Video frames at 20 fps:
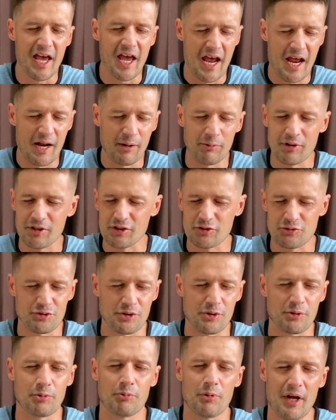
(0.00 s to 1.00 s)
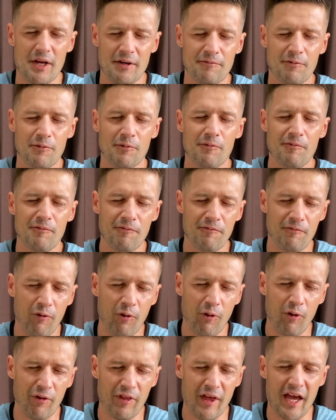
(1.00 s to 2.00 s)
and we're just so grateful
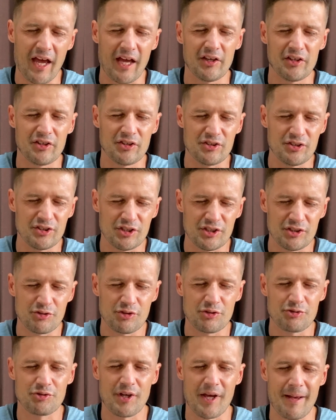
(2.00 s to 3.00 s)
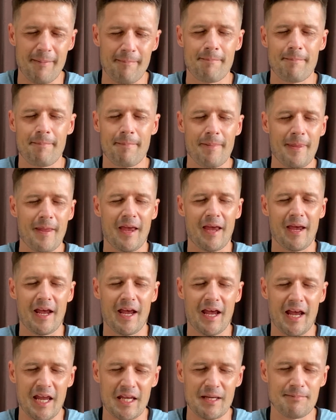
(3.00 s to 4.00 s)
for that. In Jesus' name,
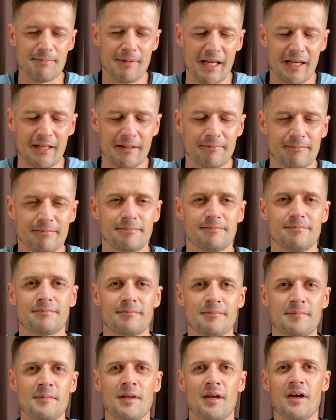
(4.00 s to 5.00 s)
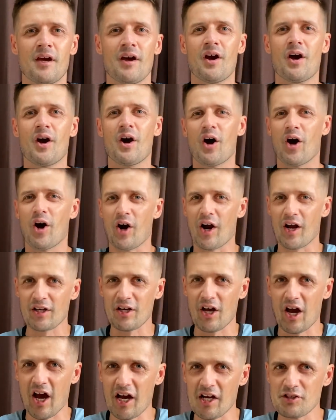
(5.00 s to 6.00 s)
amen. All right,
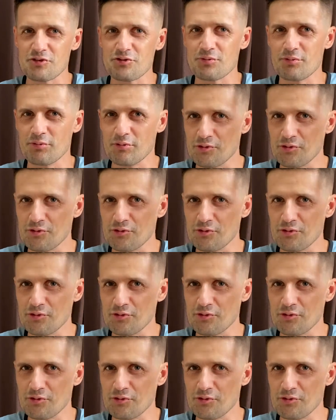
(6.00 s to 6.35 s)
guys,